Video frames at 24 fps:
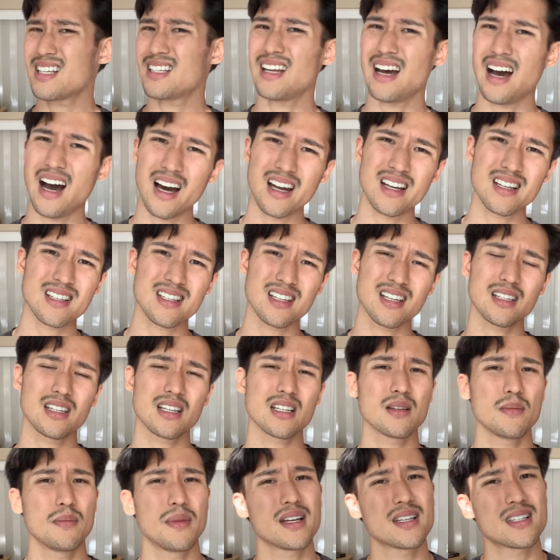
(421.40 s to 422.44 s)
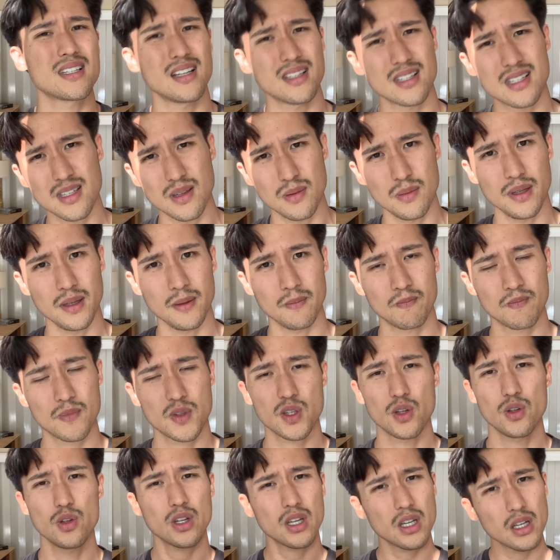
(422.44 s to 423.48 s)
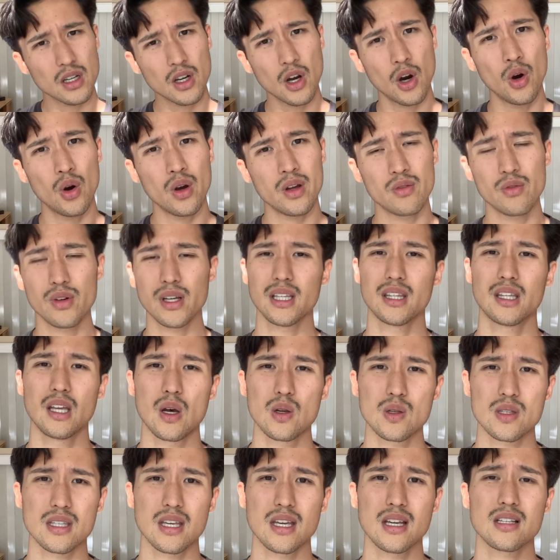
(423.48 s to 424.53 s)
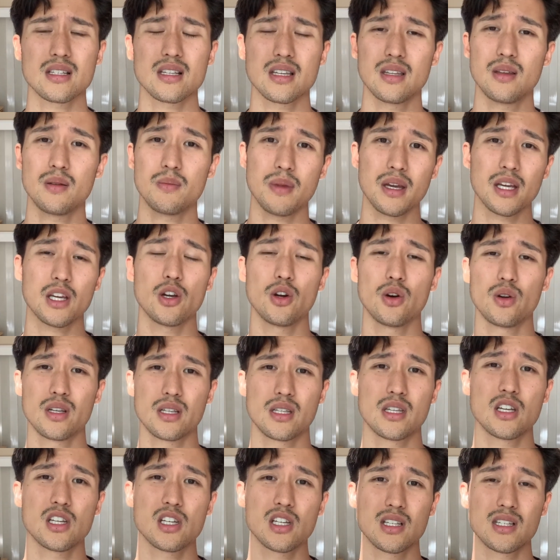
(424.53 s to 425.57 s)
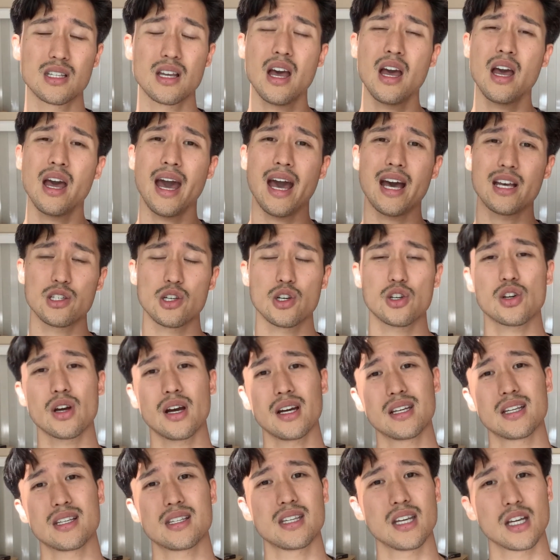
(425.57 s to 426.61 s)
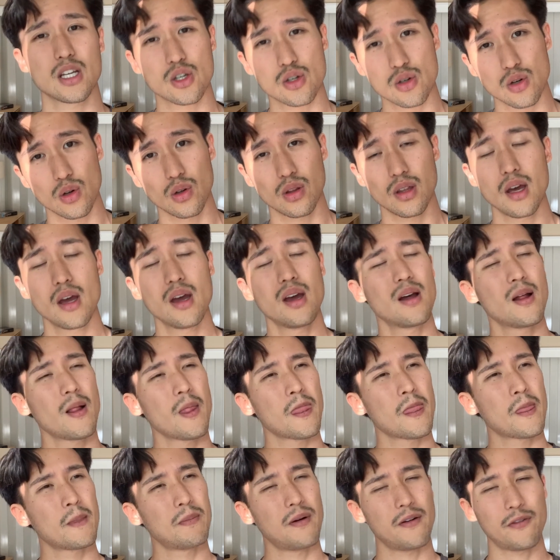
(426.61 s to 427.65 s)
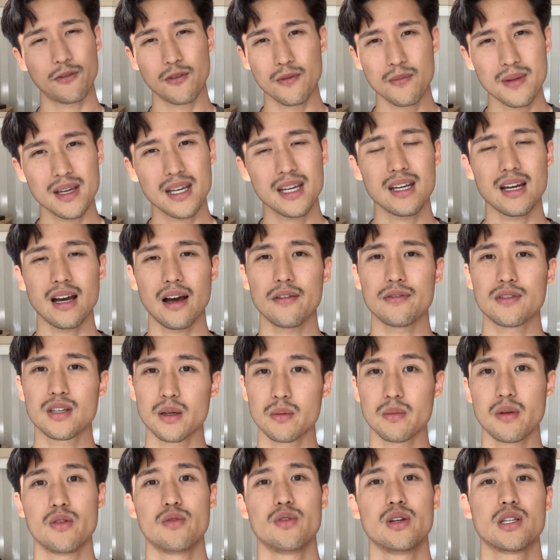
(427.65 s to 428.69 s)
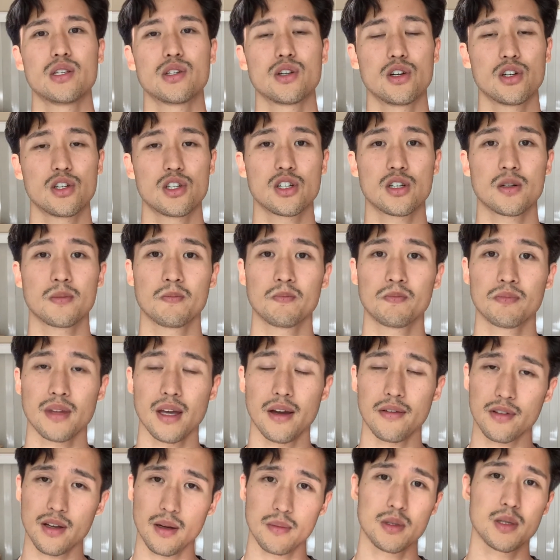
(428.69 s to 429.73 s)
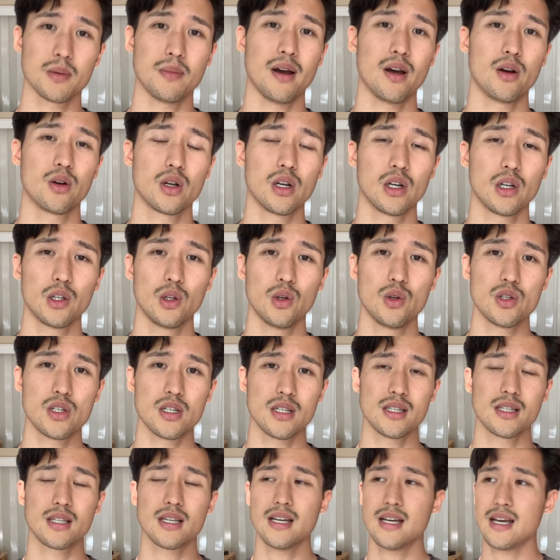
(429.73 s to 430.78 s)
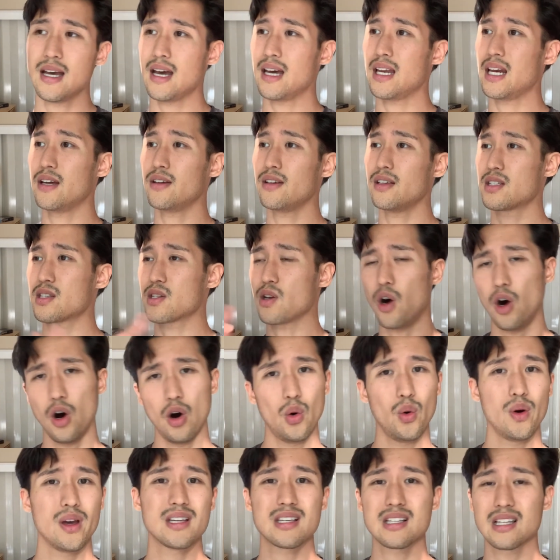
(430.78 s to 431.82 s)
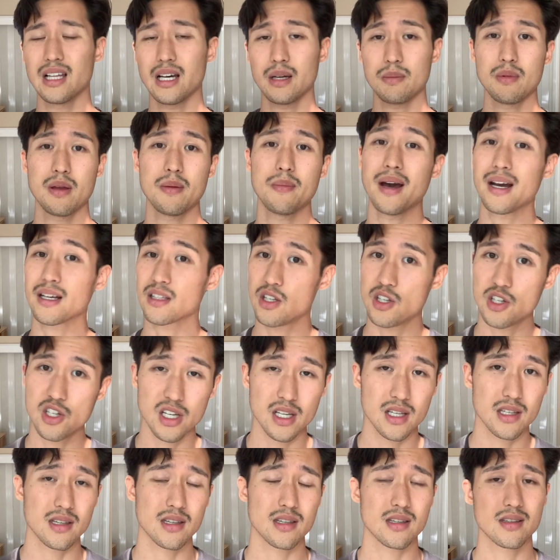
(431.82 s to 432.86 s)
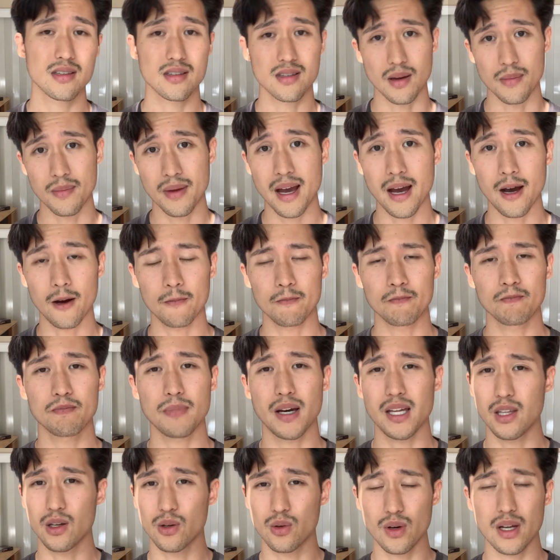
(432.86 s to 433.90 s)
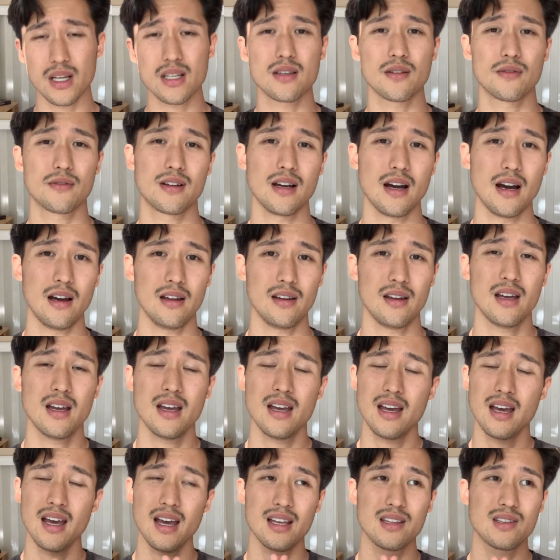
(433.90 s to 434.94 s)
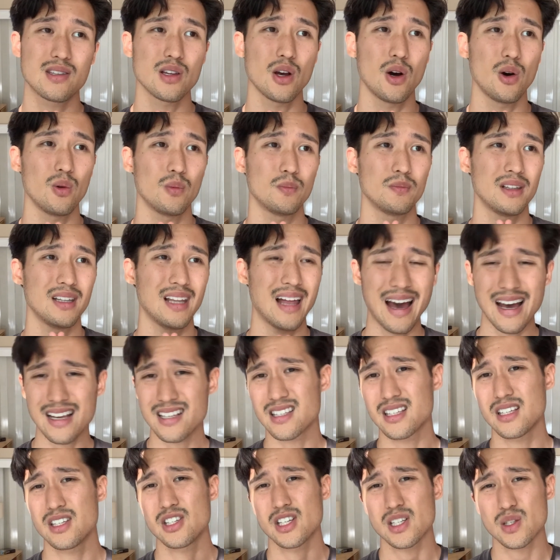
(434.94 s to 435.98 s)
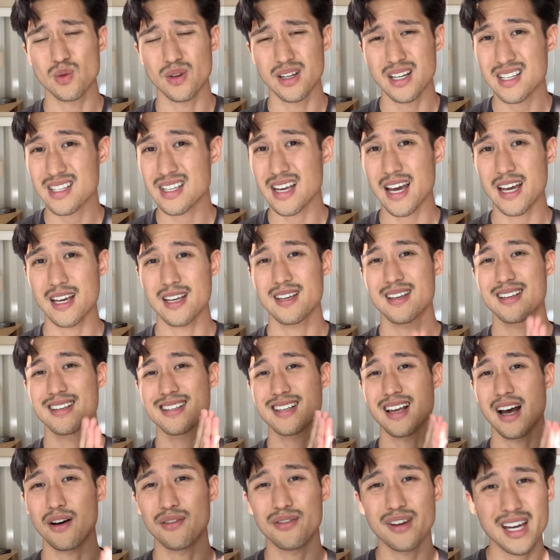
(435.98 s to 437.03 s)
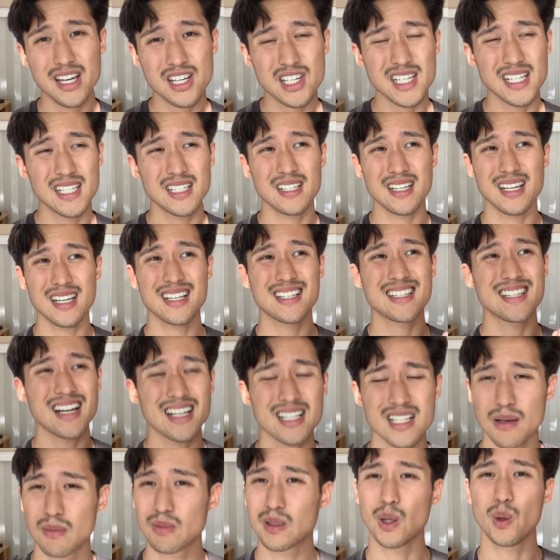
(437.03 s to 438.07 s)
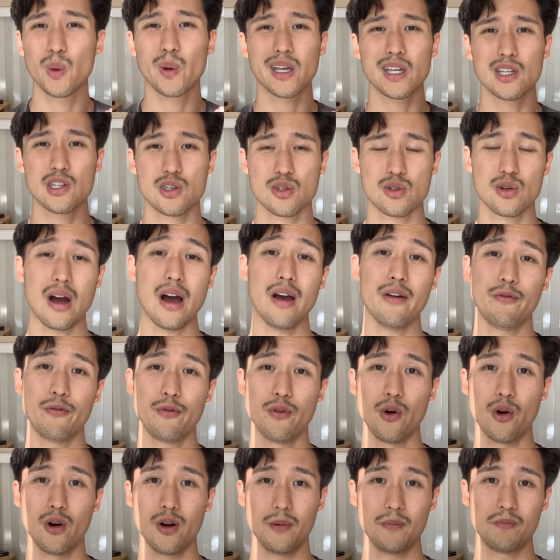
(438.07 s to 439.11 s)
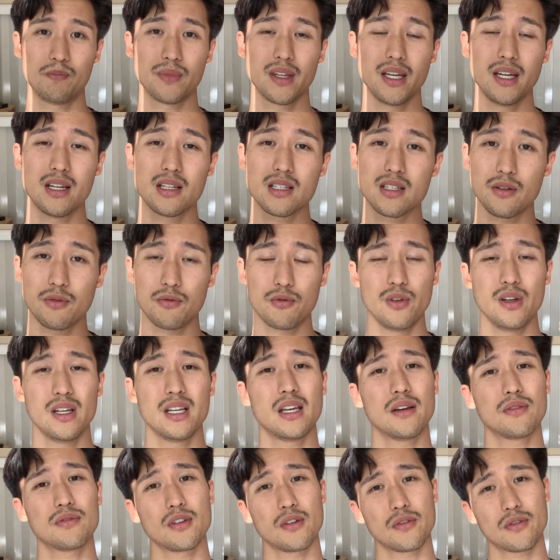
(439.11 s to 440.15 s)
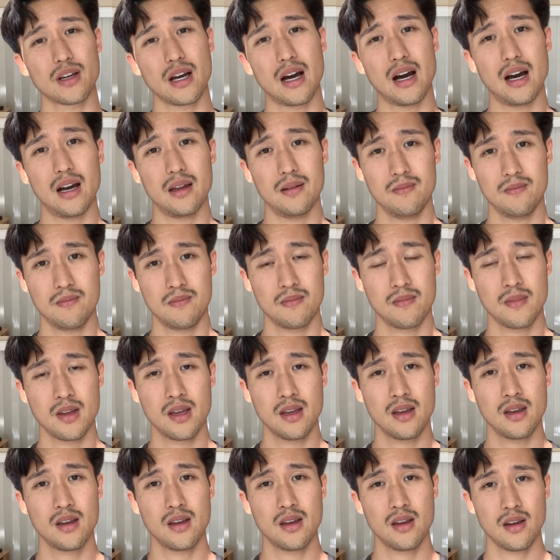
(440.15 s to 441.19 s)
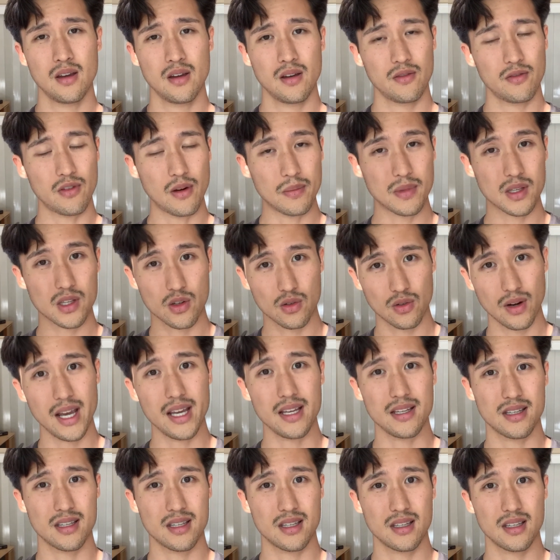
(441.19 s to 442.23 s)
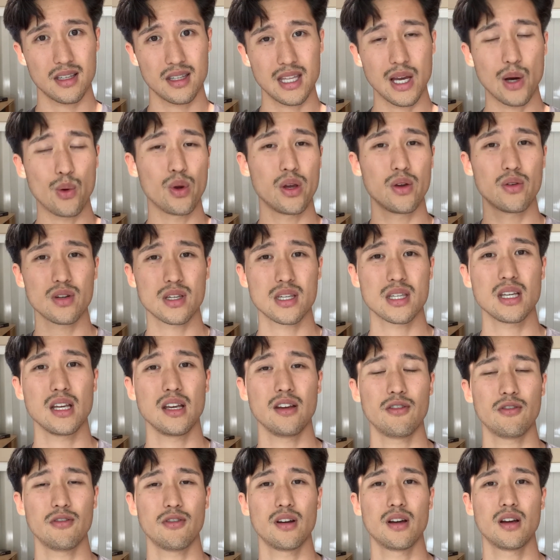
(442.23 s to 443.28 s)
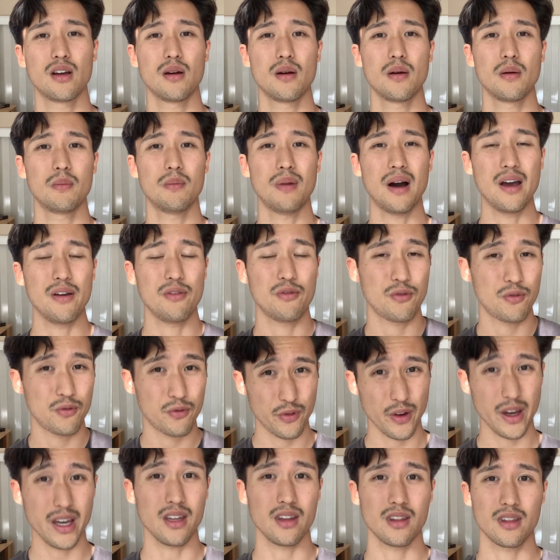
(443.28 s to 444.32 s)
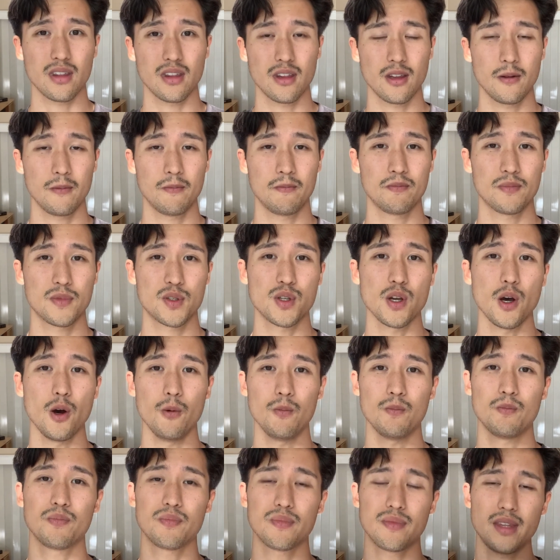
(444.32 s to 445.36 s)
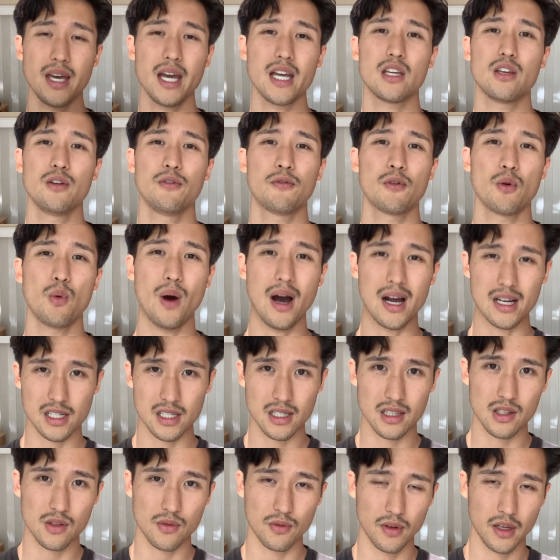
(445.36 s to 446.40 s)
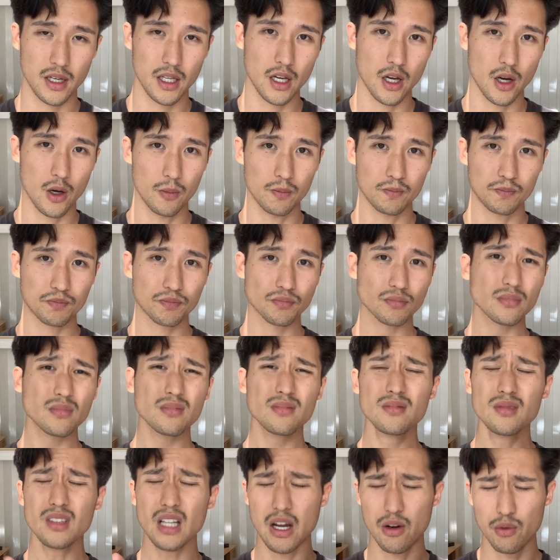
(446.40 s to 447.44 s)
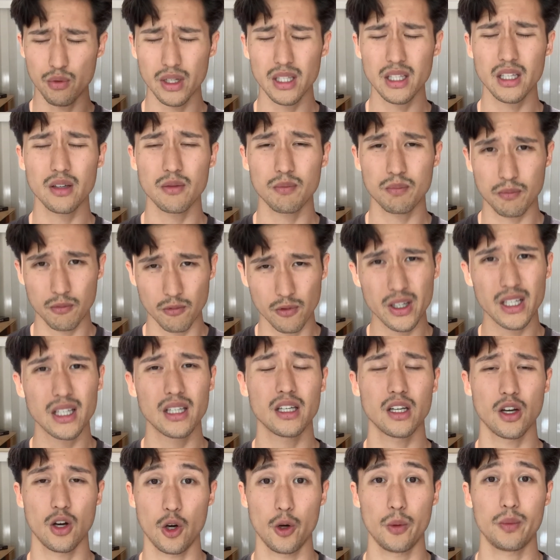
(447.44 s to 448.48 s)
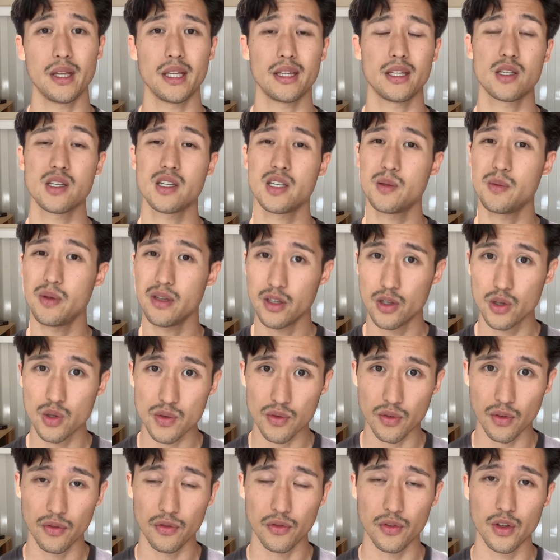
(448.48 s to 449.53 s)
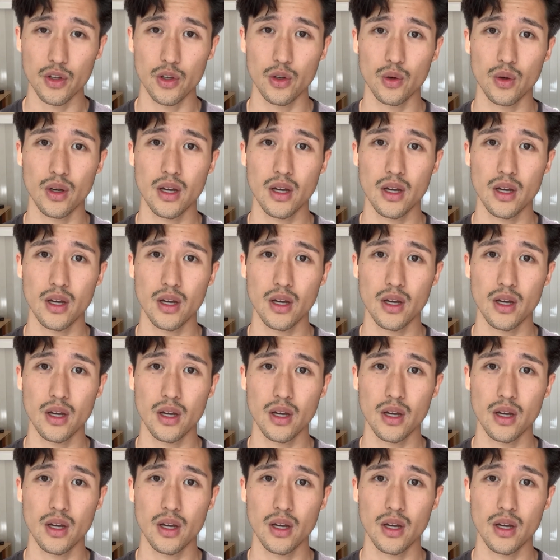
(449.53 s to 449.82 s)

honestly, it doesn't make sense to me. So you can go and read those things and then make your own decisions as you're trying to seek truth. But for me, I've done my research. I've come to my own conclusions, and it's always led me back to Jesus somehow by the grace of God. And so lastly, just want to say, salvation is not something we can strive for. It is the free gift of God from His grace that we receive by faith. So thank you for watching this video. I really, really hope that this has been useful for you.